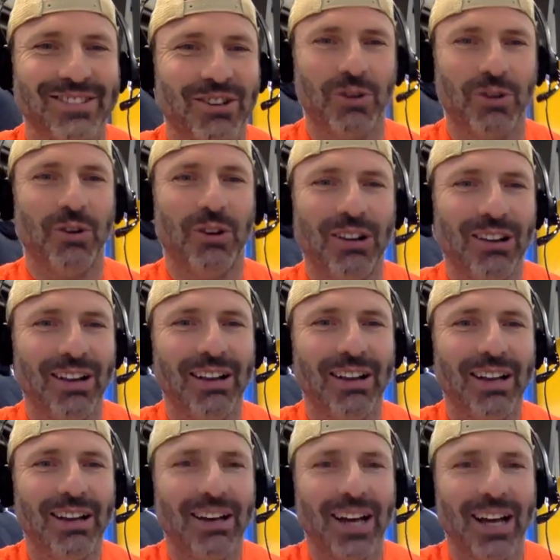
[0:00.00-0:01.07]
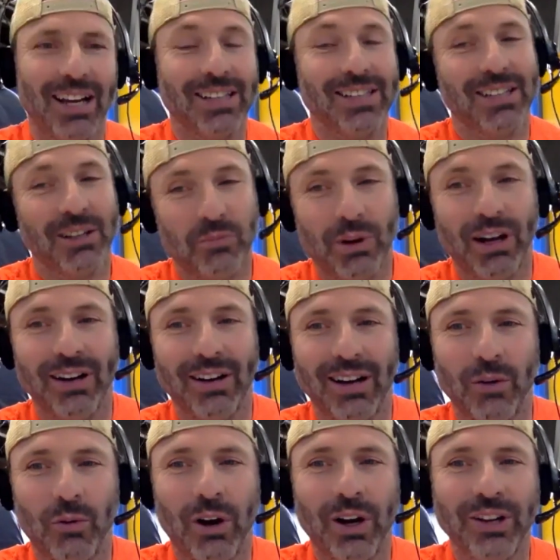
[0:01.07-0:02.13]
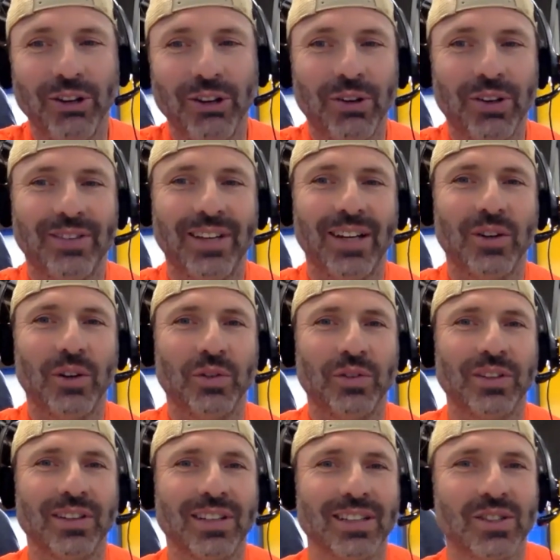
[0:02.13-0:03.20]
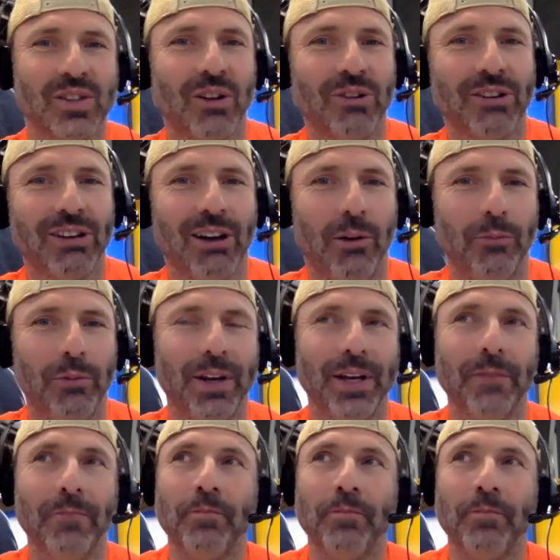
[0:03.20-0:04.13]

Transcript: Cool." And he said, "But I want you to take over the consulting company."